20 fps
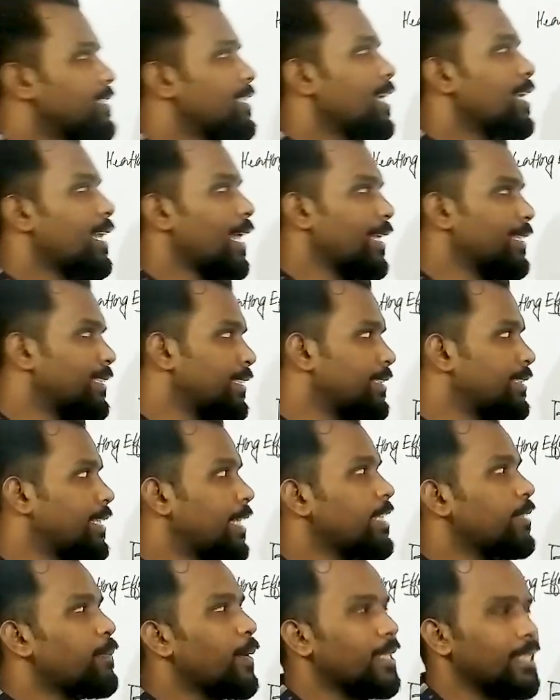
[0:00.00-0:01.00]
is the
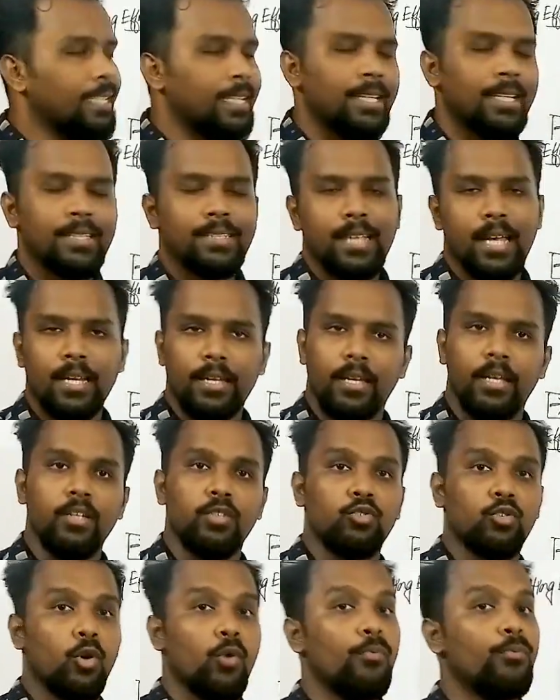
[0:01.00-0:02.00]
resistance present in the
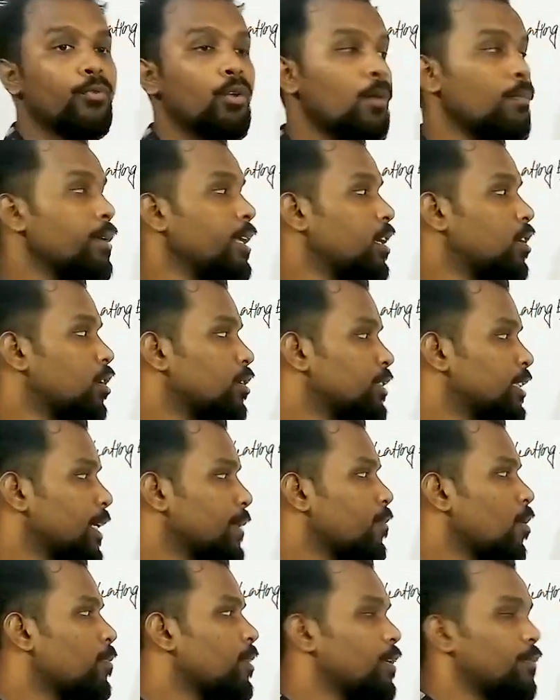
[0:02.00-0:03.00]
circuit, so from the
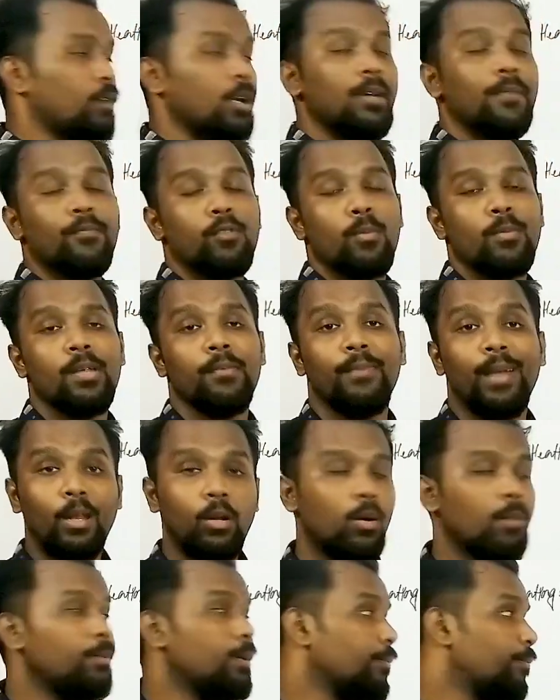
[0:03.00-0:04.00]
concept of from the
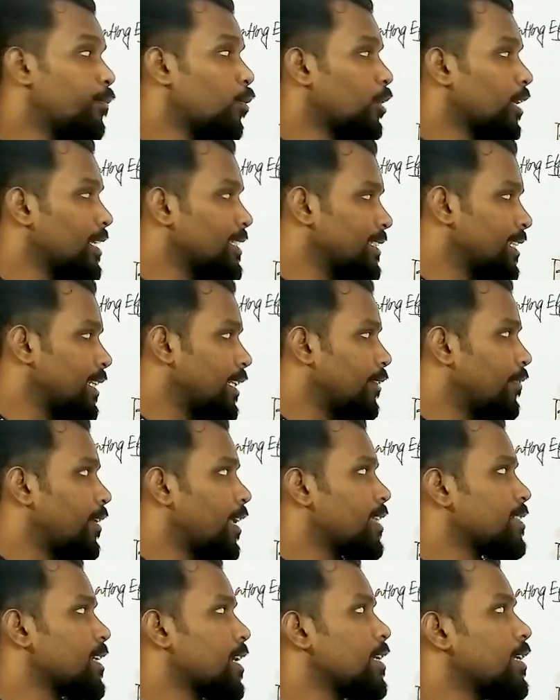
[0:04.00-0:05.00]
value of the potential
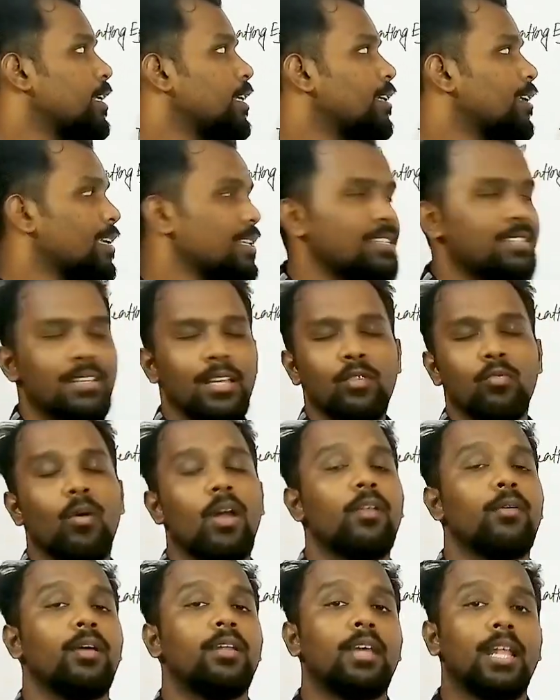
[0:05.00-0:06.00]
difference and the resistance,
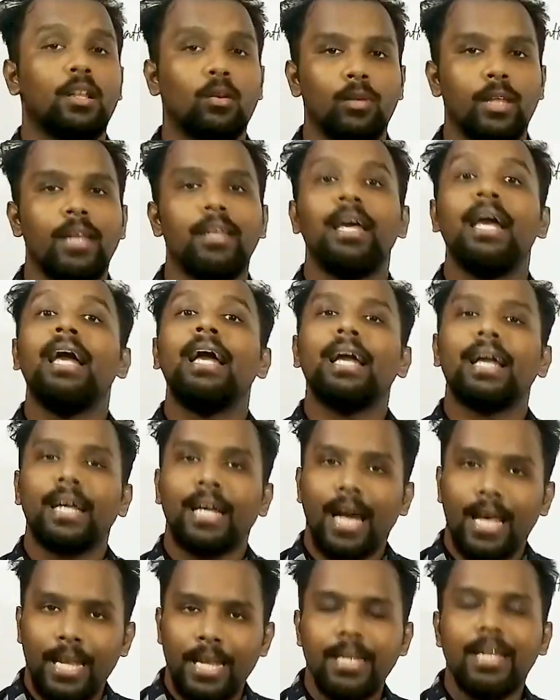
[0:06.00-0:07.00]
what you can calculate?
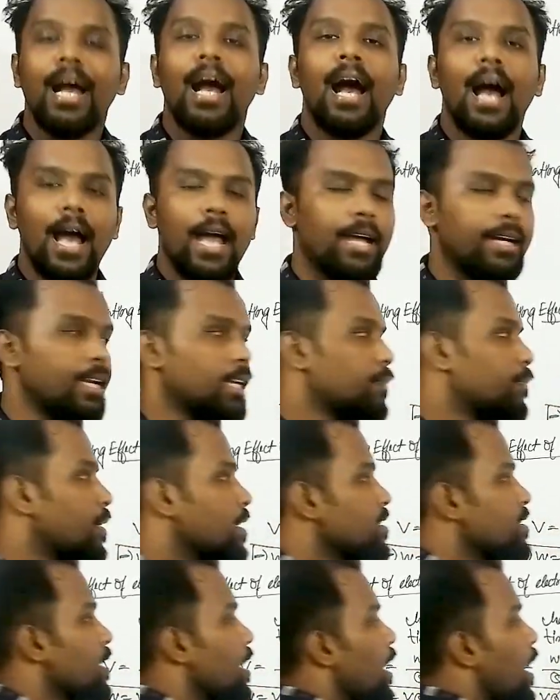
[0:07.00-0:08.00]
Current I. That
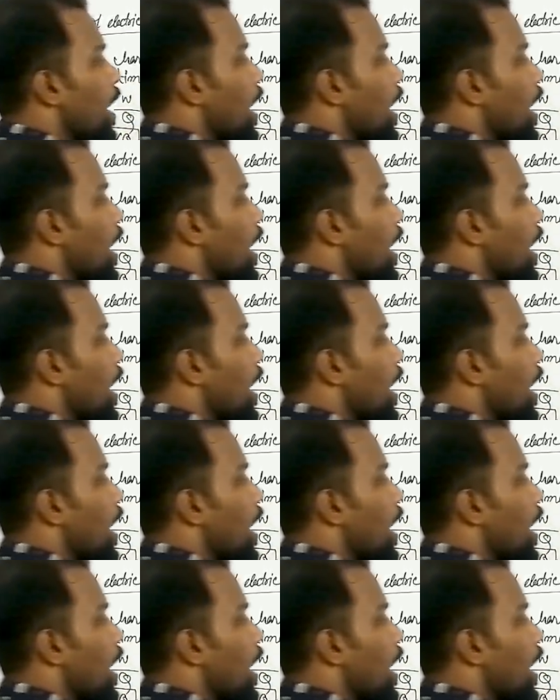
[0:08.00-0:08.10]
means